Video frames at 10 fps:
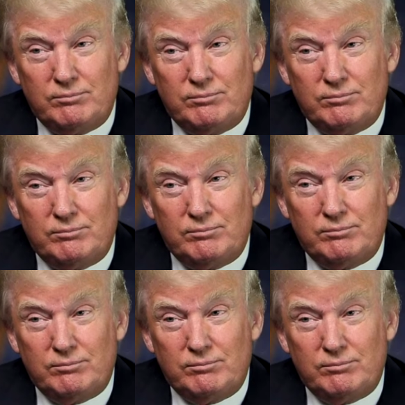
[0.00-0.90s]
You cannot
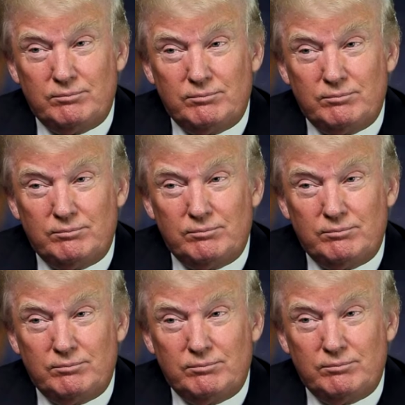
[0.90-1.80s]
change that for at
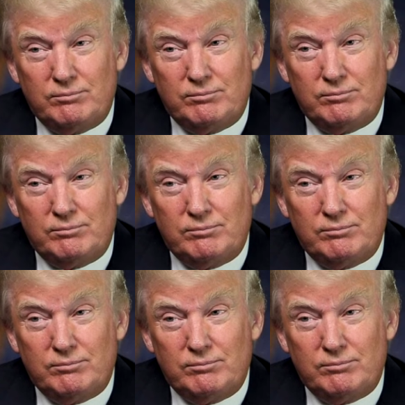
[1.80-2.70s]
least
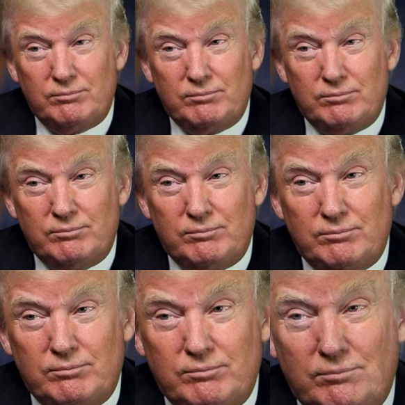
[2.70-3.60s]
4 years.
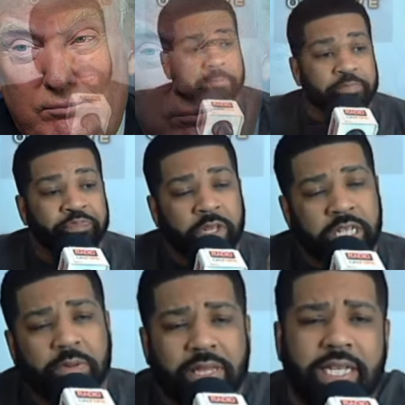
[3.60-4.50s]
But
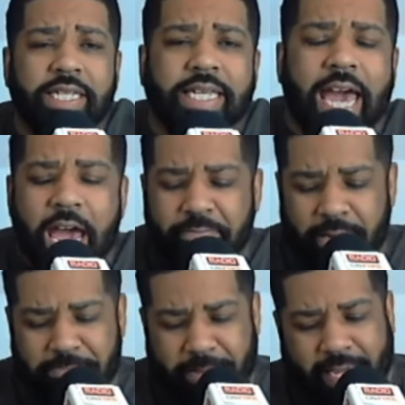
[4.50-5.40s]
some of these
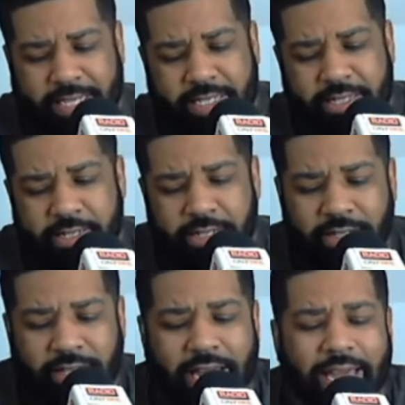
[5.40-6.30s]
cabinet picks,
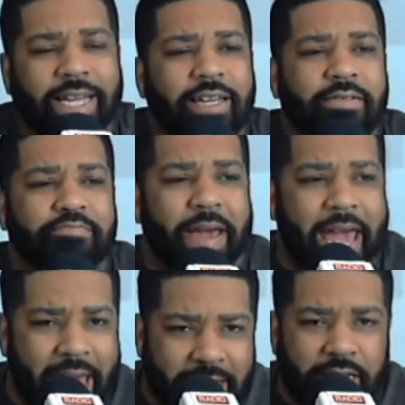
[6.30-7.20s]
like
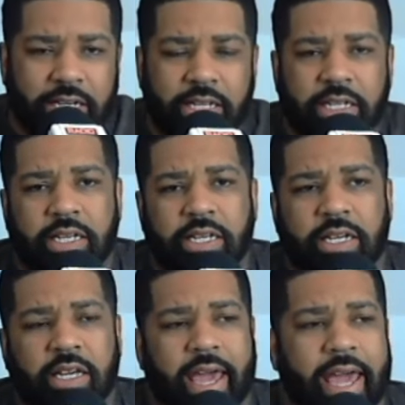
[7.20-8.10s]
Bannon,
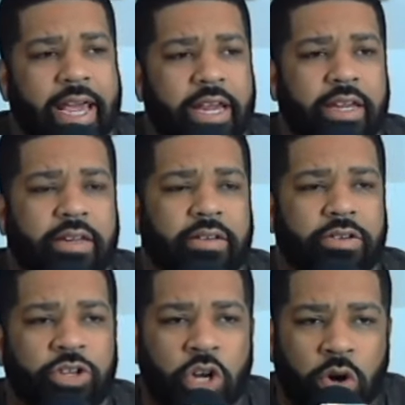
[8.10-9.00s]
a
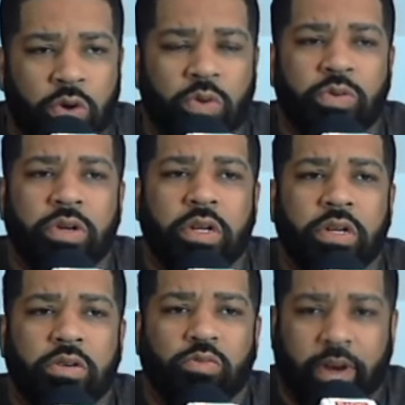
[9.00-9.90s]
known
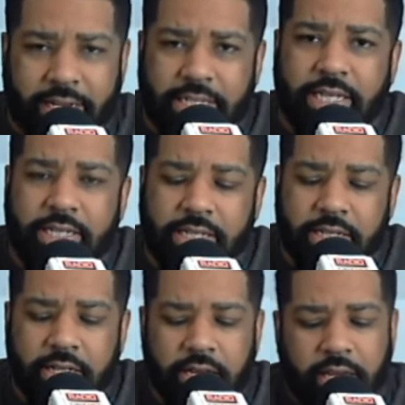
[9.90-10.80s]

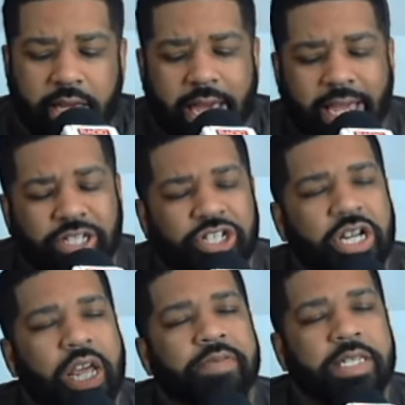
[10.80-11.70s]
racist, and
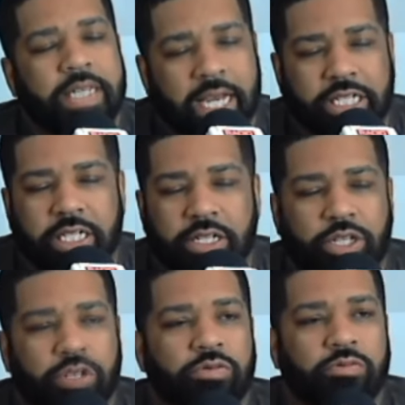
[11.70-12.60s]
Jeff
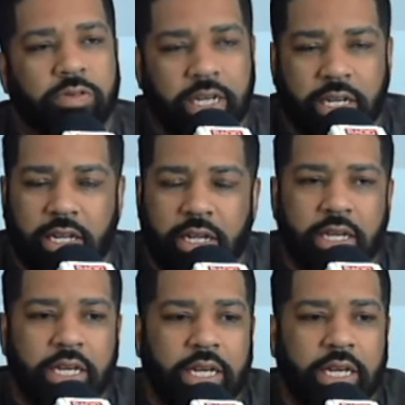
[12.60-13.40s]
Sessions, really,